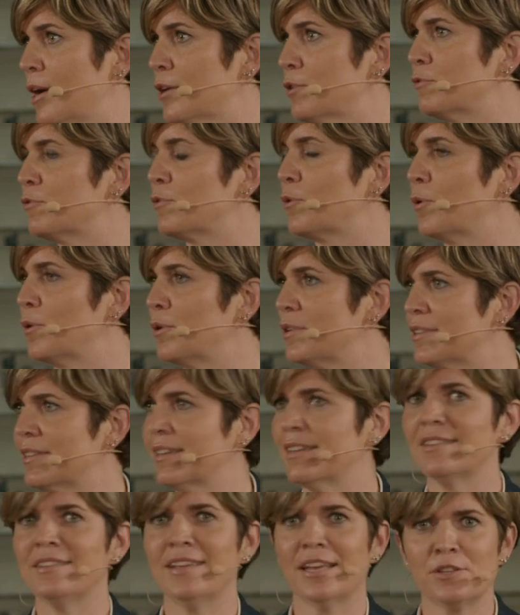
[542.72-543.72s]
proud, of
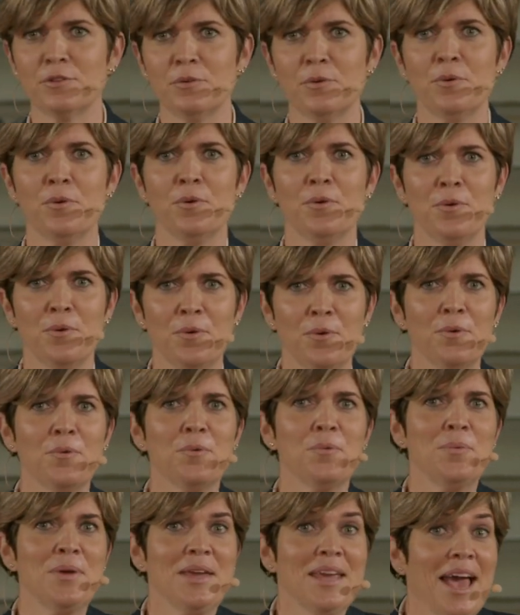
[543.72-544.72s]
course, that
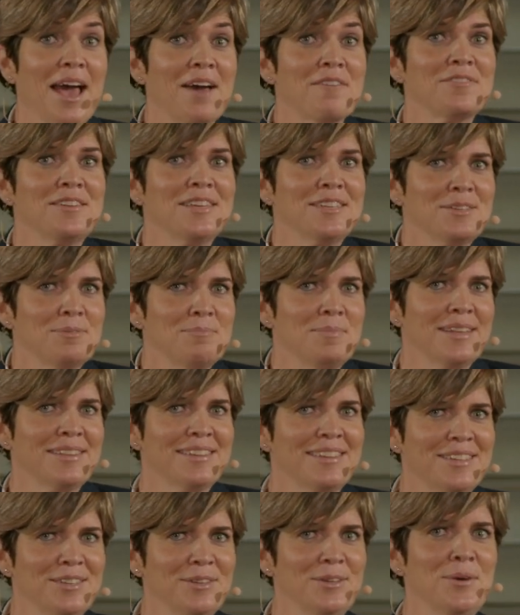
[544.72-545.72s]
we have this a
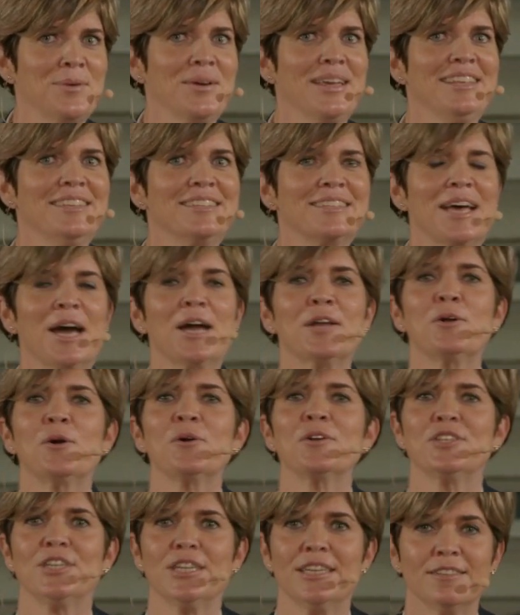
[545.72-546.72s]
bit, you know, inside
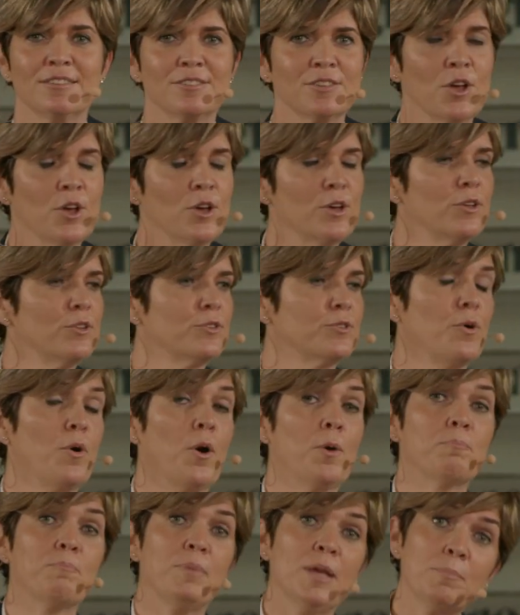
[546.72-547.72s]
our genes. So
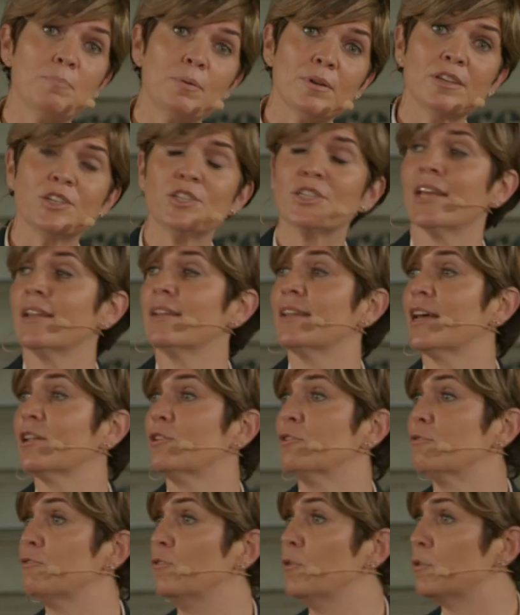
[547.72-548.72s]
our people
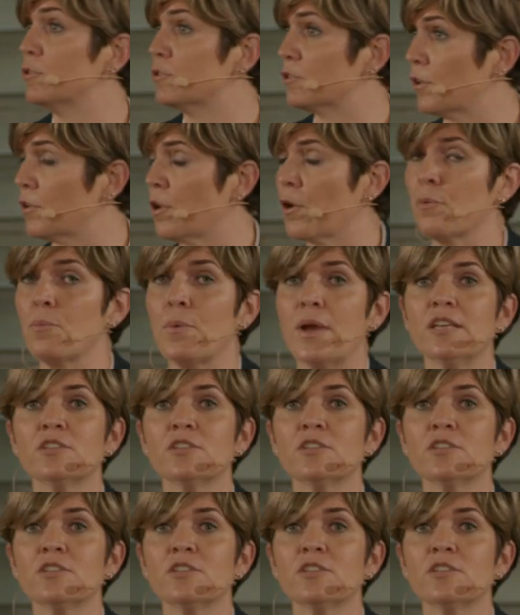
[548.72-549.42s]
agenda, the focus on our